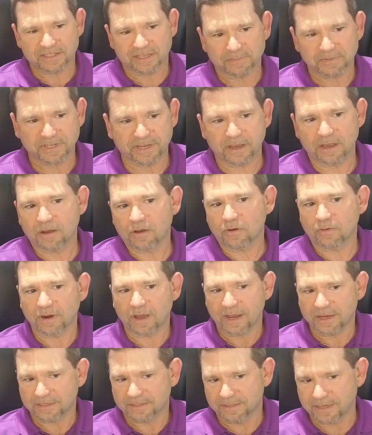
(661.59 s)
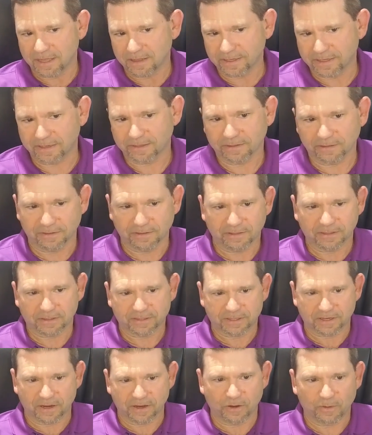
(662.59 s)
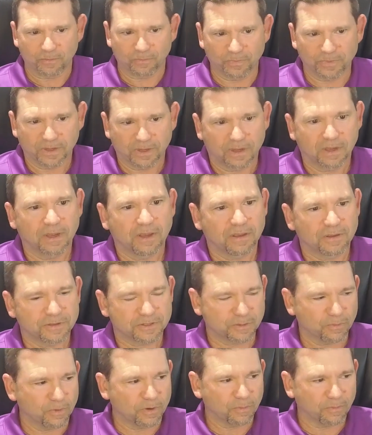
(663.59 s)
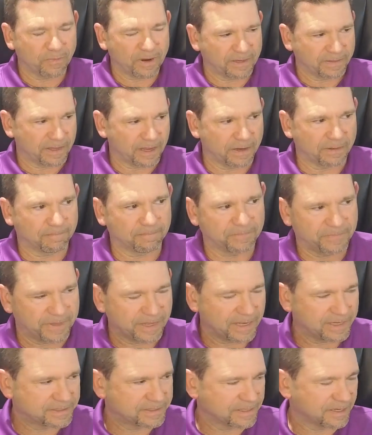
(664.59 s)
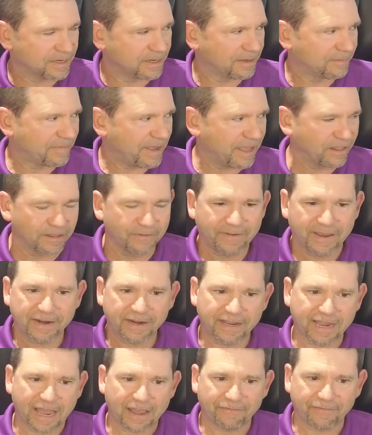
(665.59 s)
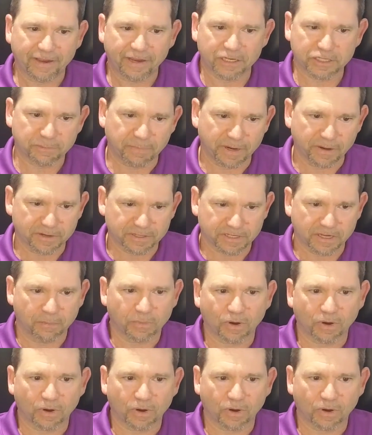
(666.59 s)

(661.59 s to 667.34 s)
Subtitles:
upscale, nice delicate look. So we don't make that elevated cafe experience come